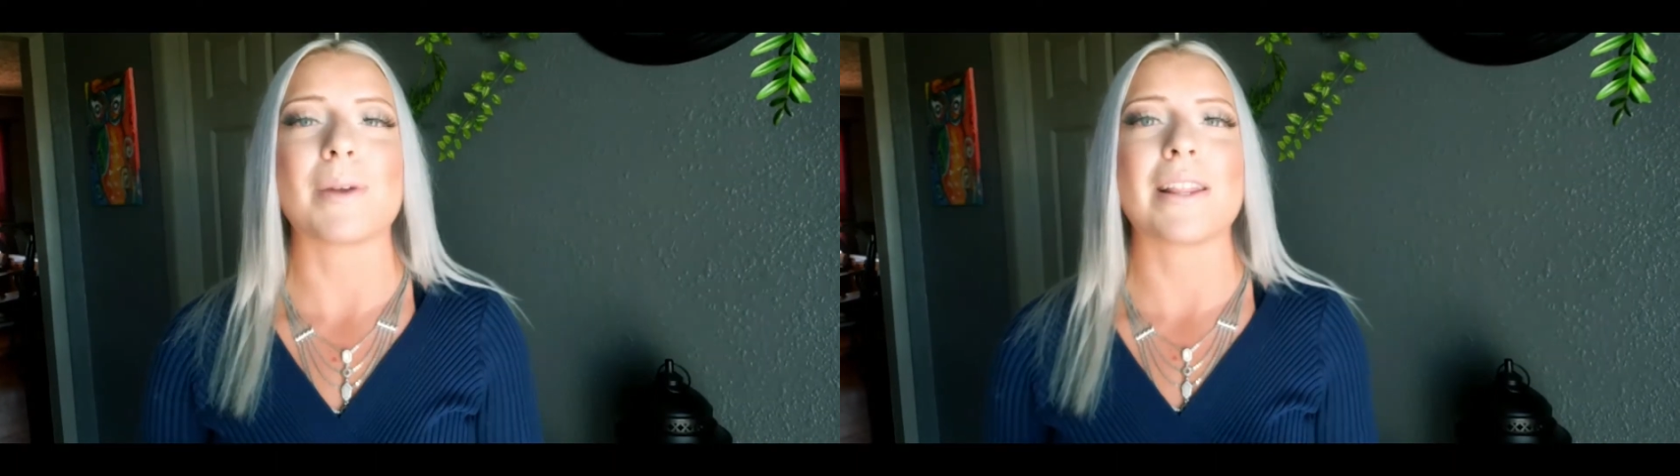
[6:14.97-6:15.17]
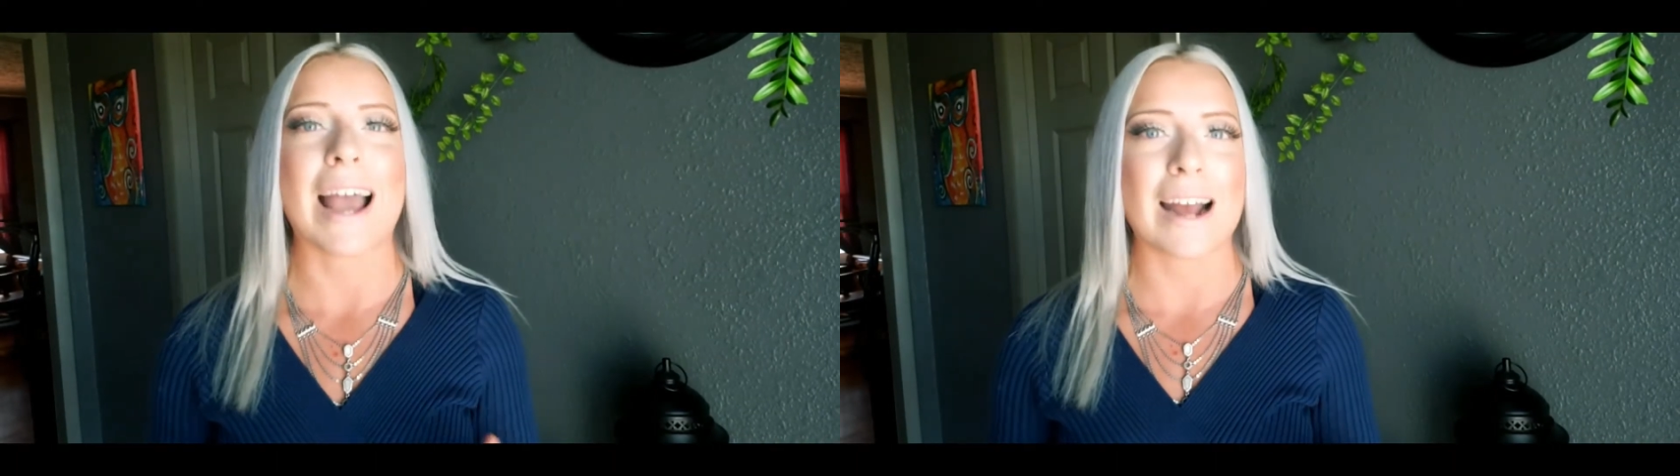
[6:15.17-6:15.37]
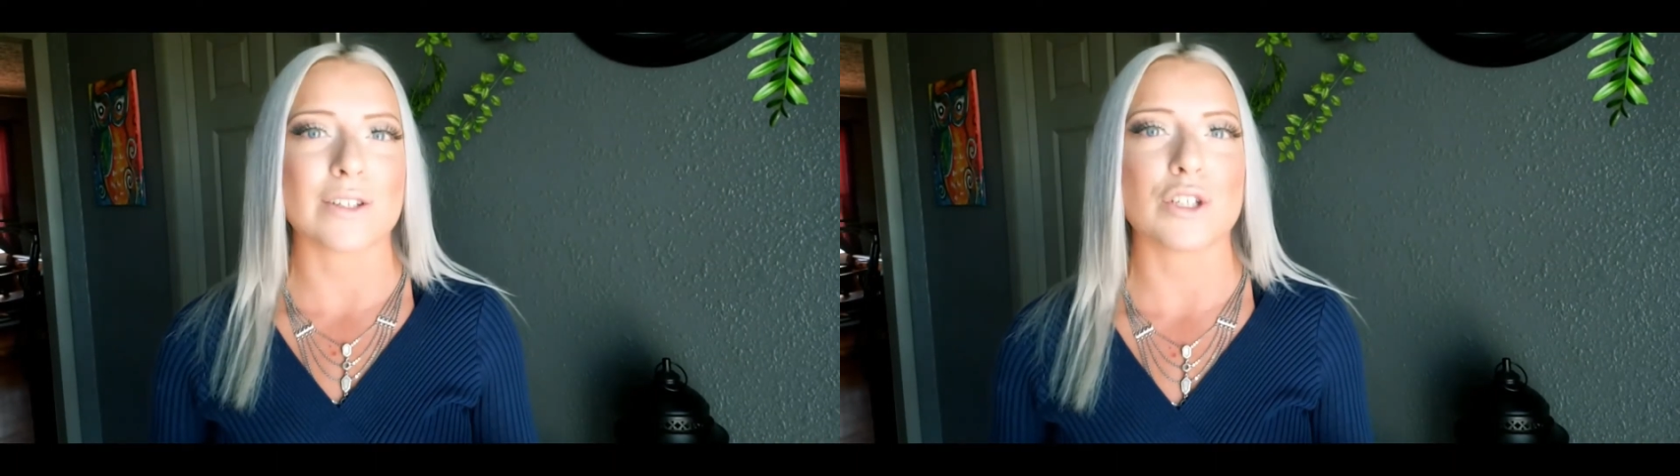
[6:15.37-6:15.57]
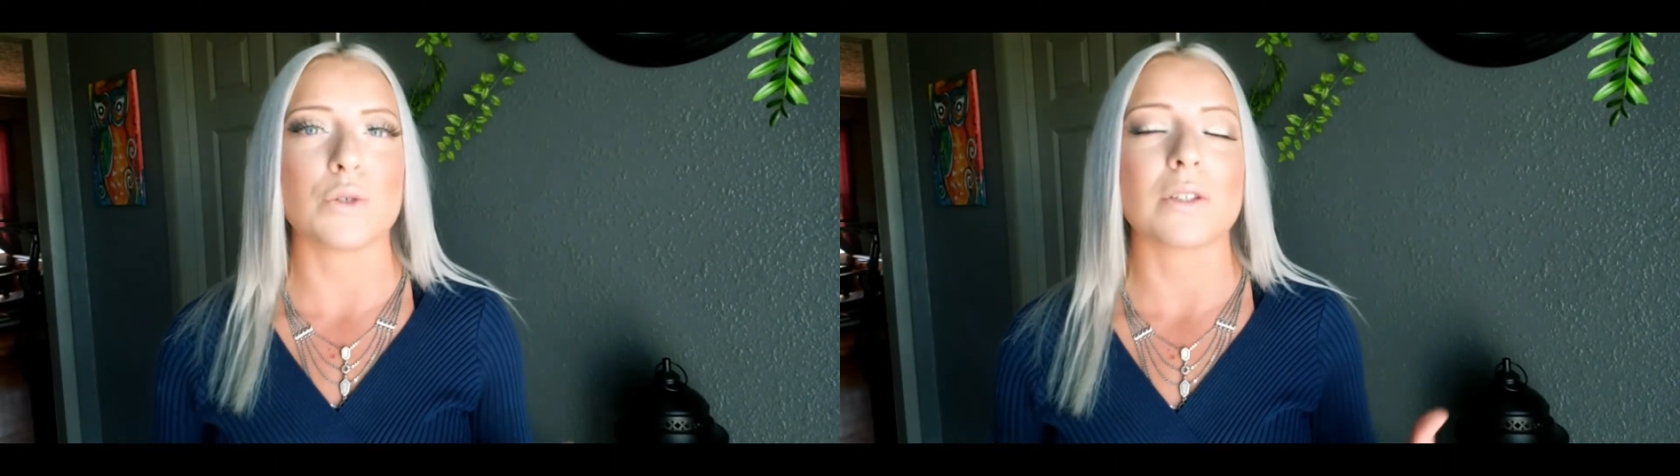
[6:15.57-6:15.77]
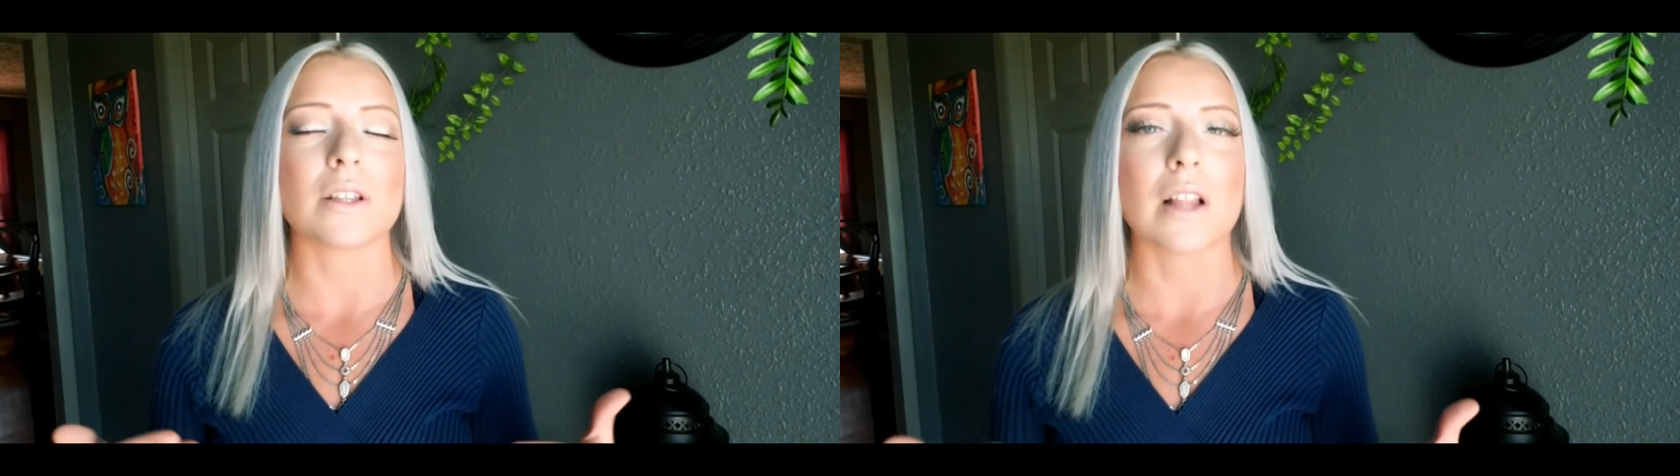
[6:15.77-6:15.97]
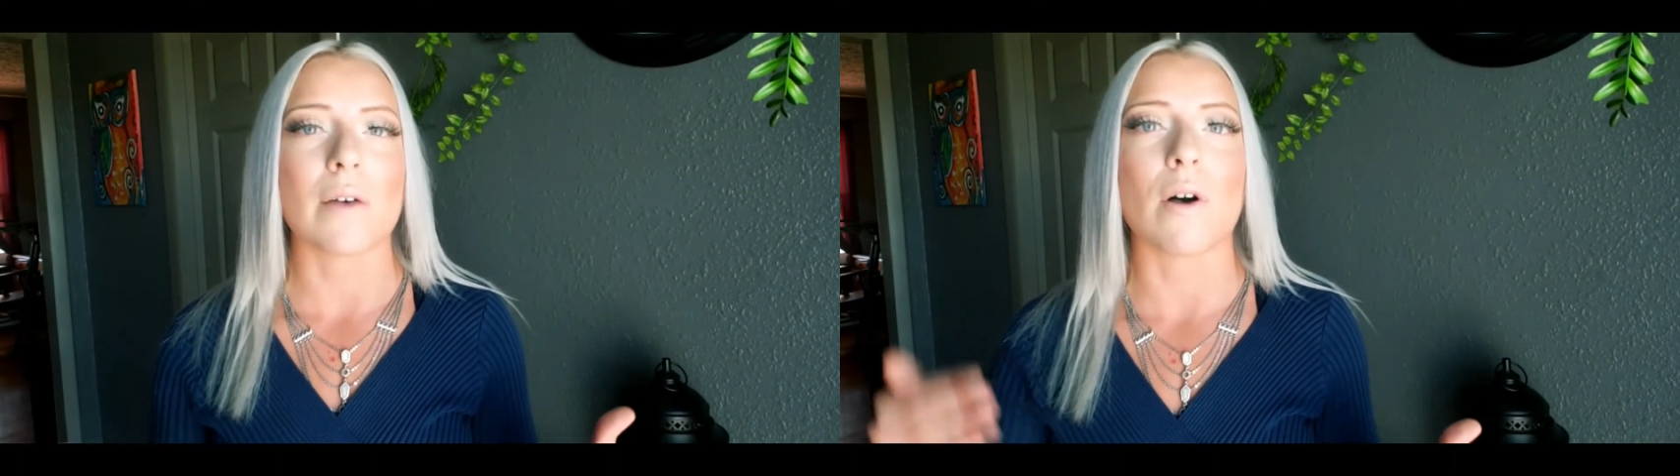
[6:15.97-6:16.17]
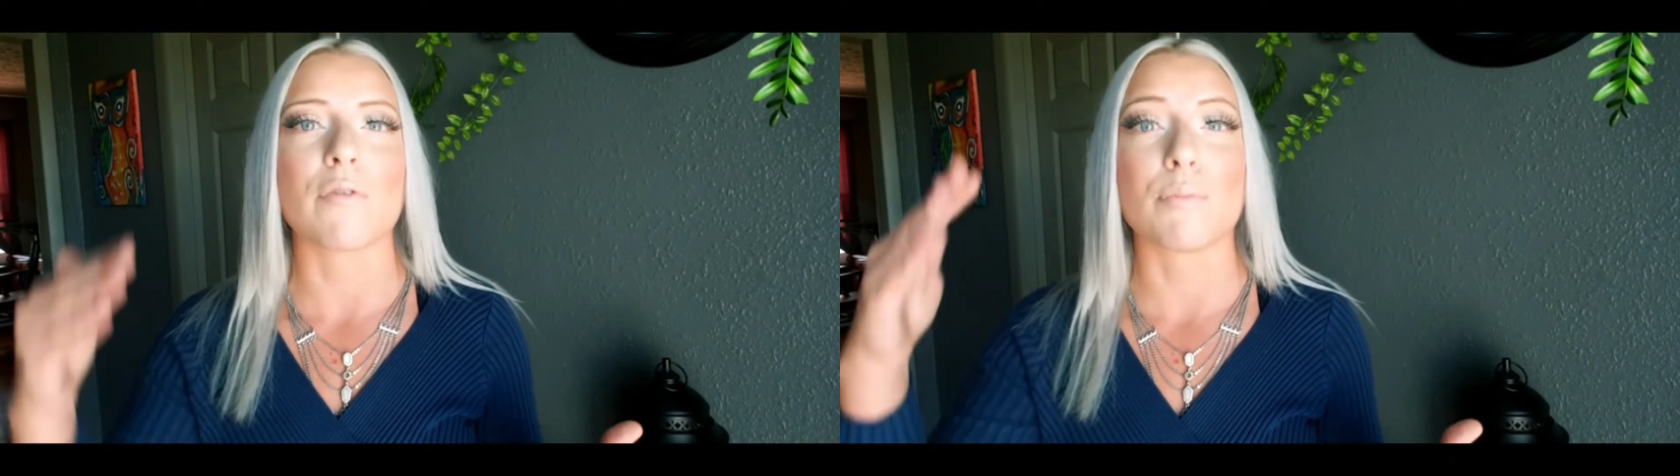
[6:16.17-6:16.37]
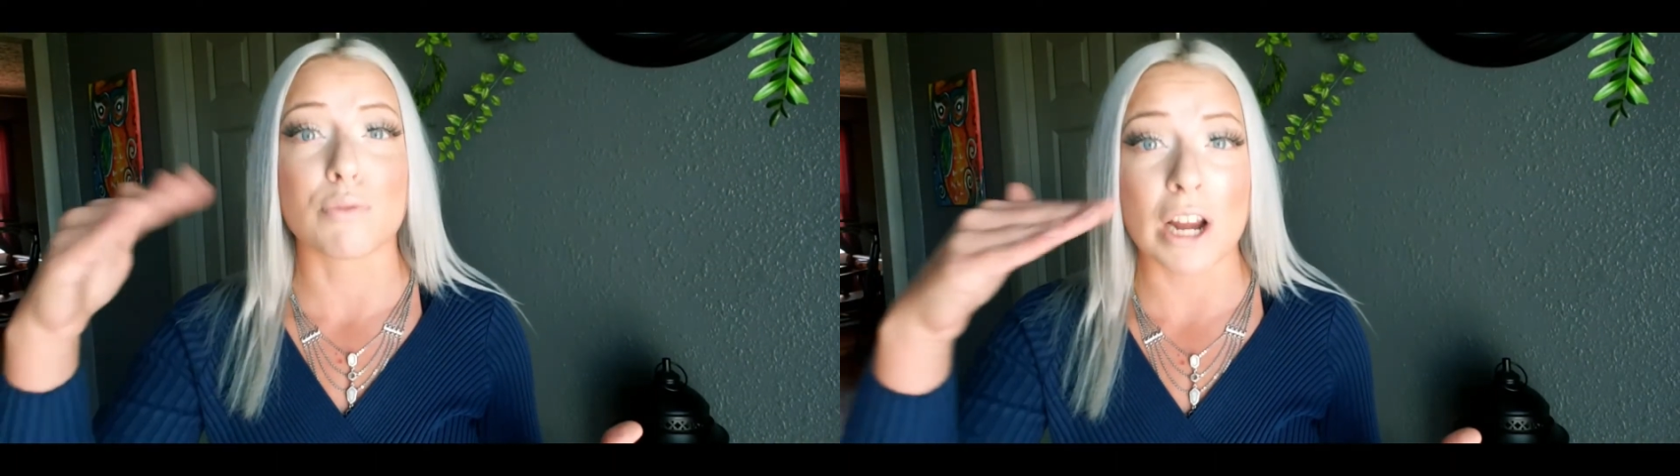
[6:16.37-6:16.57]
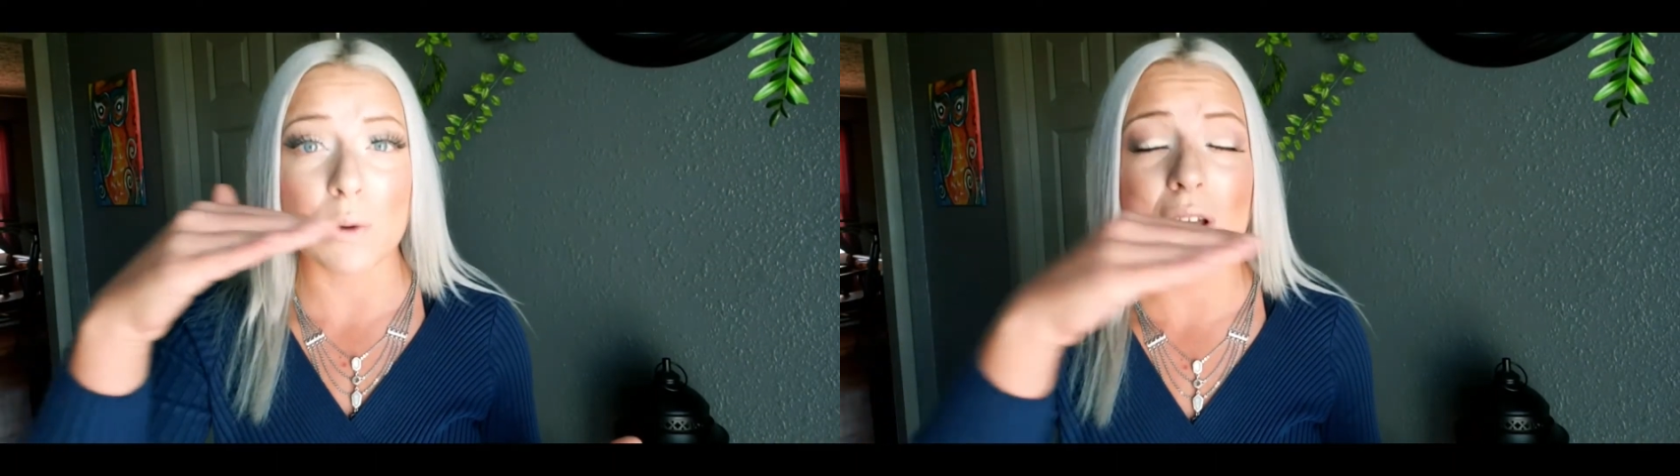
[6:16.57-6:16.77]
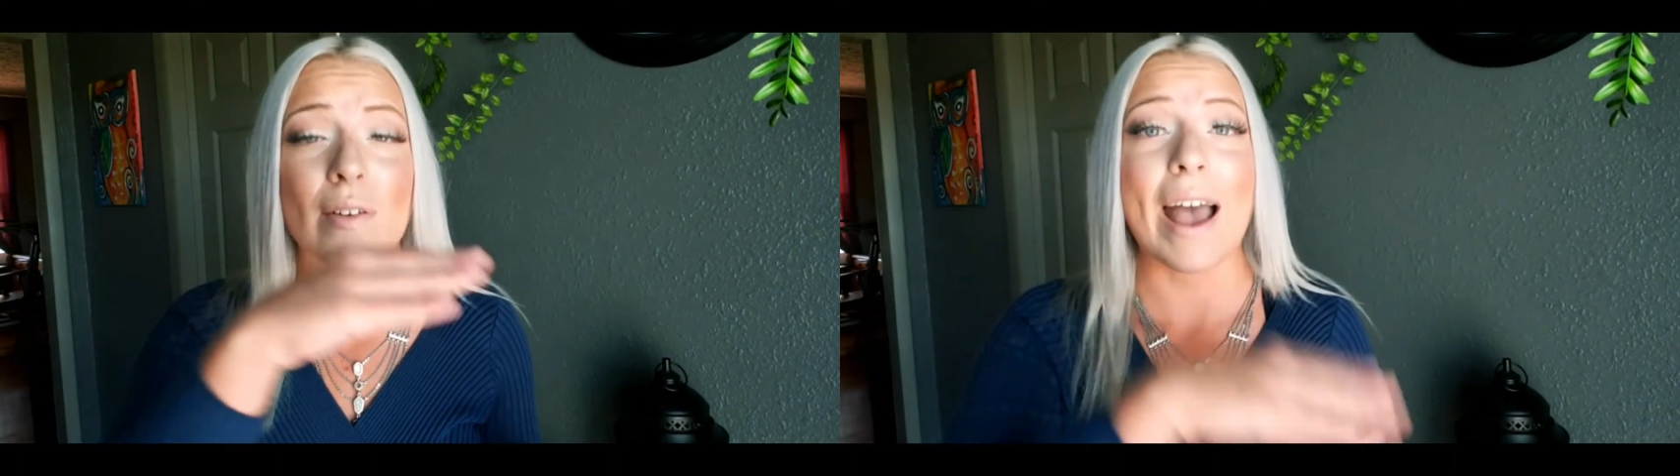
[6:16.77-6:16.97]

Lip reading: and that has to do with the level of brainwave